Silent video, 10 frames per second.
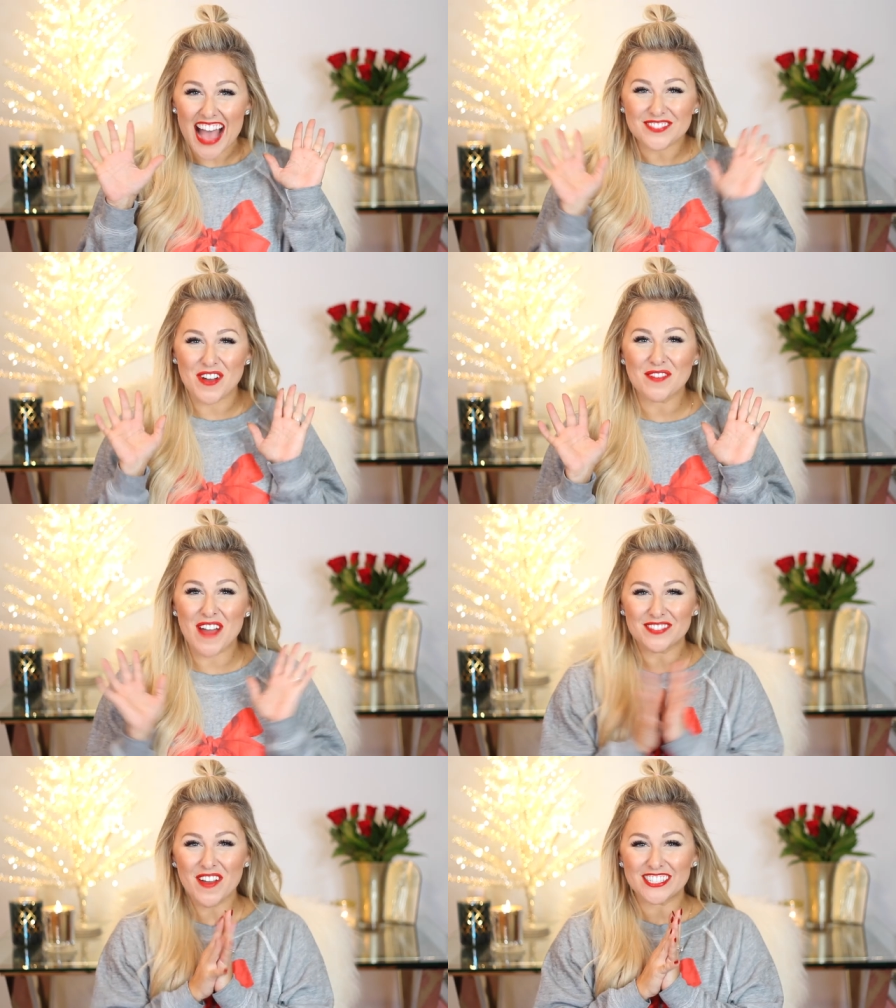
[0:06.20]
guys, welcome
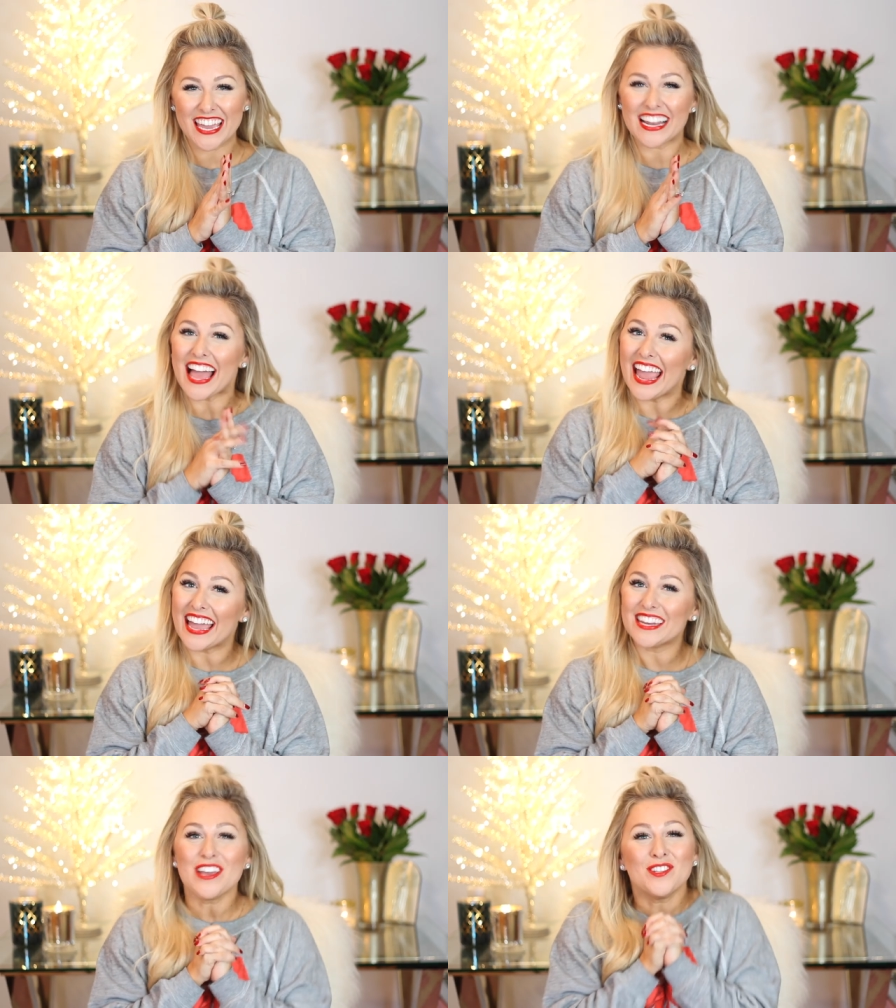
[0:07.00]
back to my channel
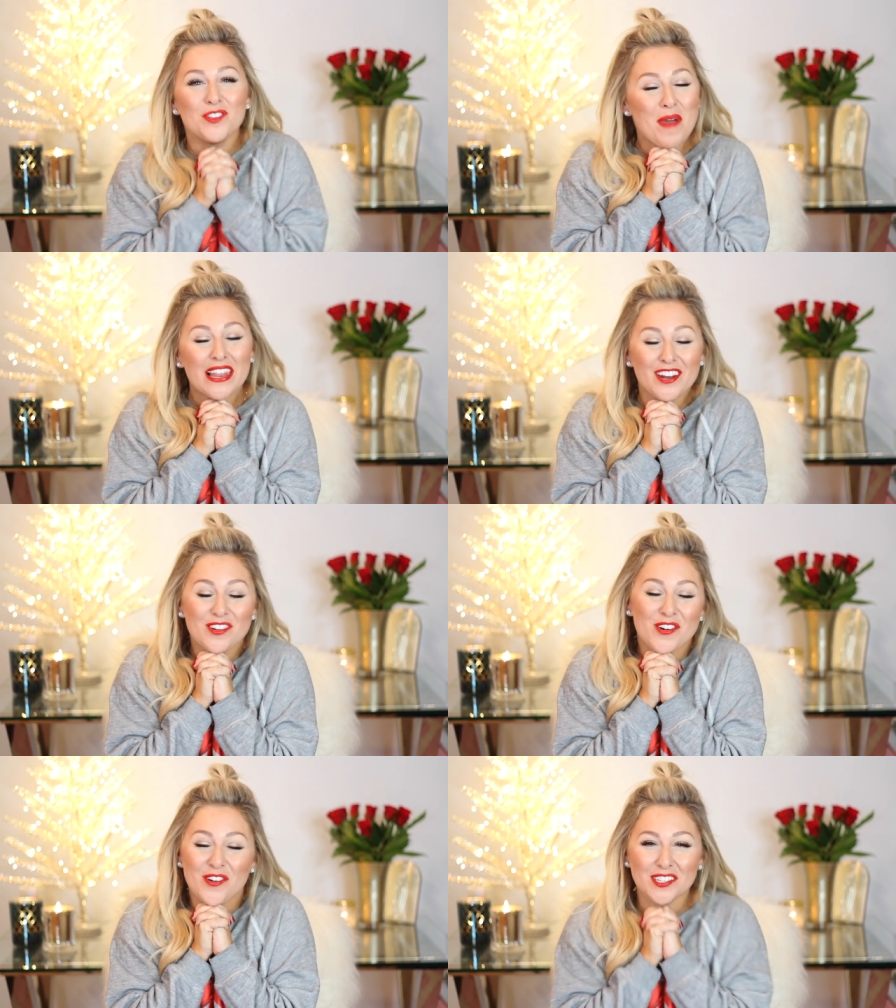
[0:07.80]
and to my little
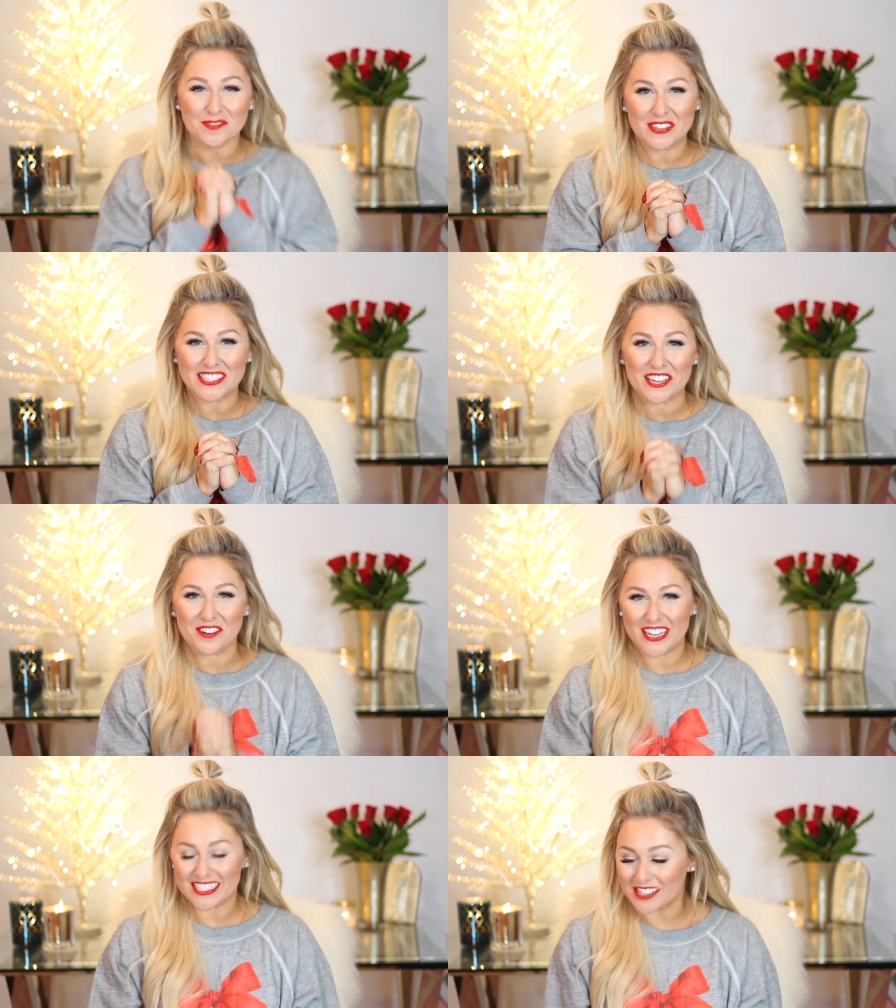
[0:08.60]
Christmas
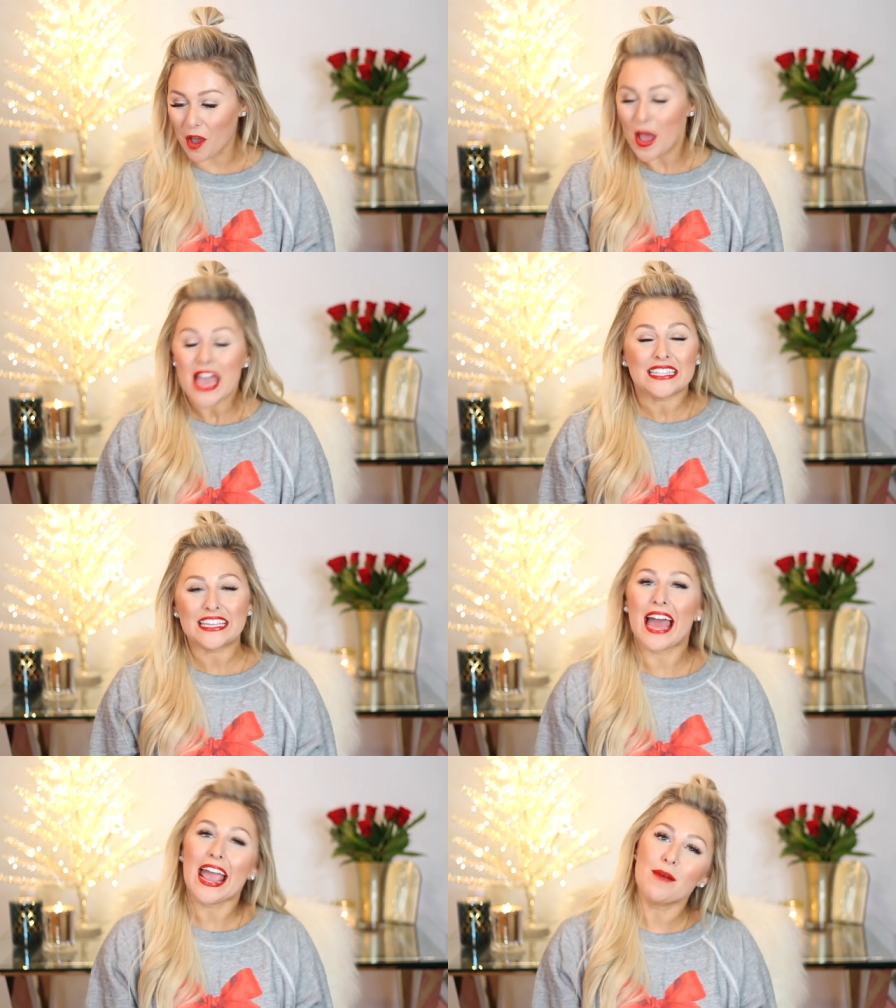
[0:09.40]
series. So
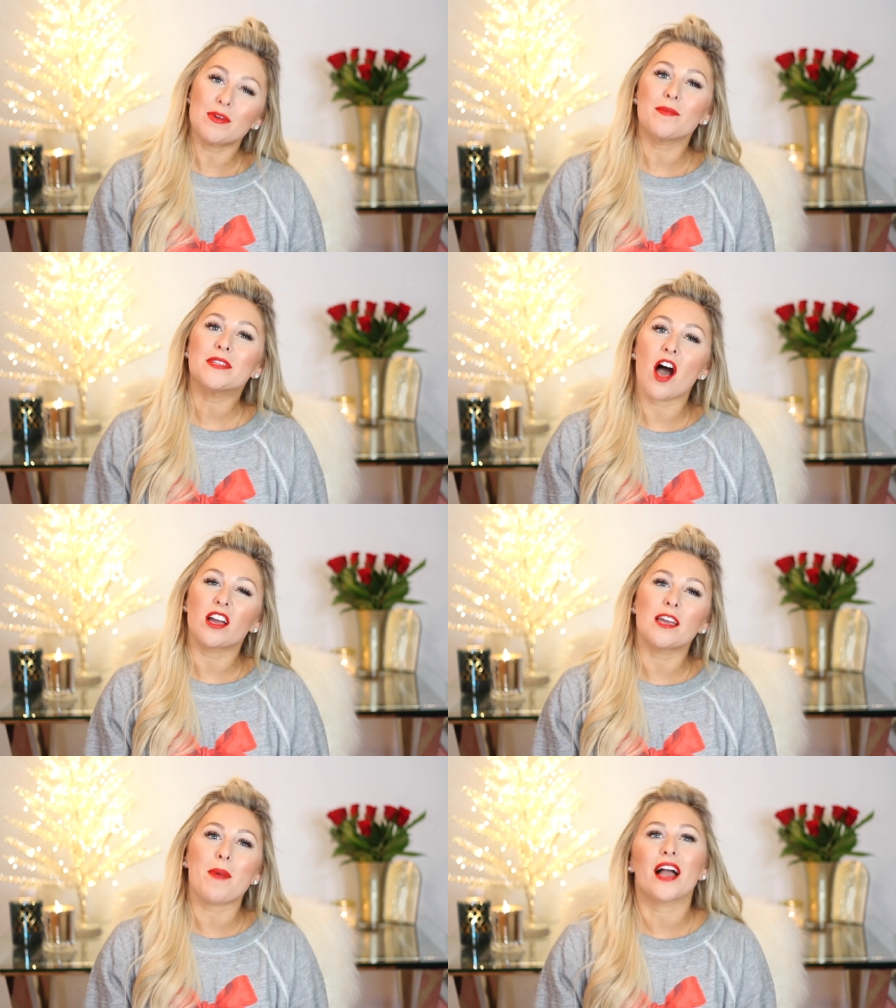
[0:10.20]
today I'm going to be
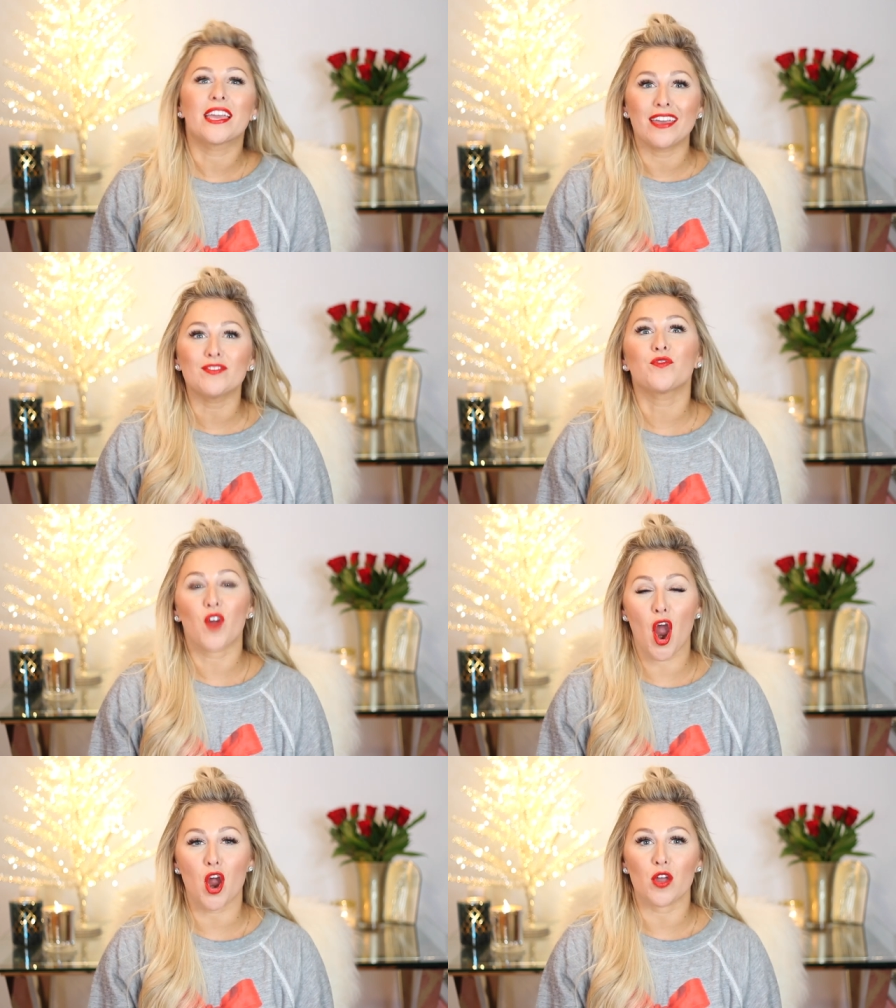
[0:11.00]
talking about gifts for
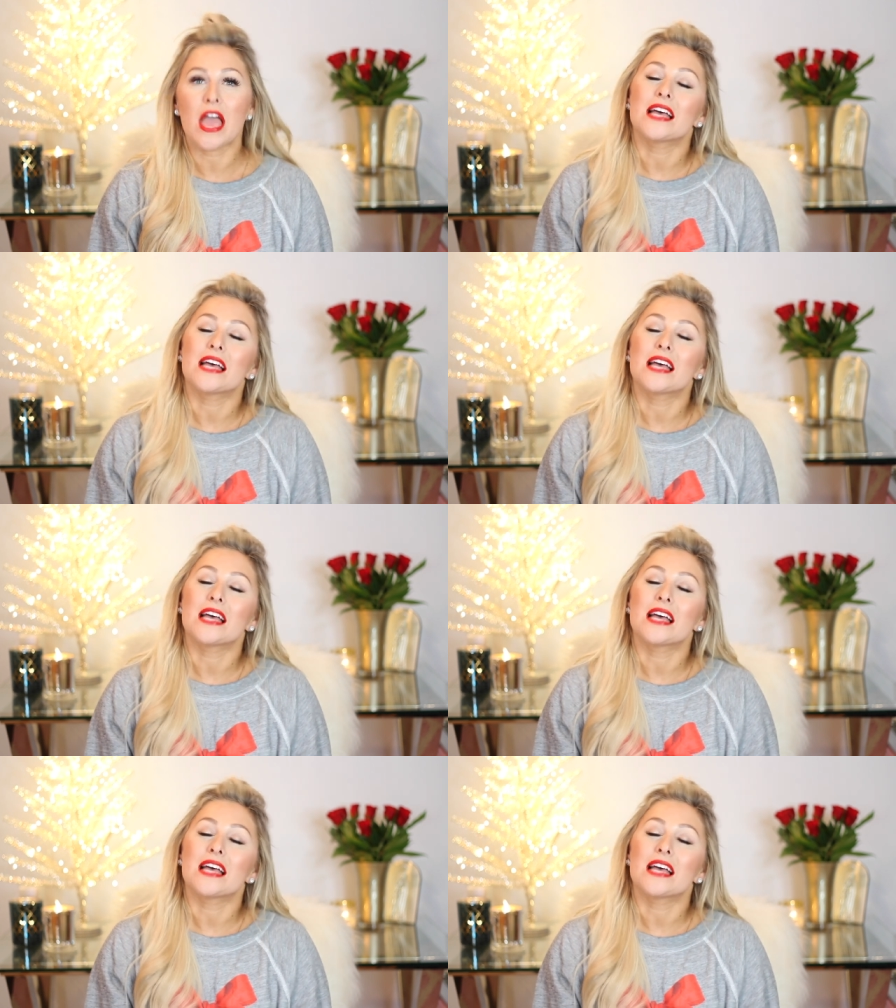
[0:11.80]
her.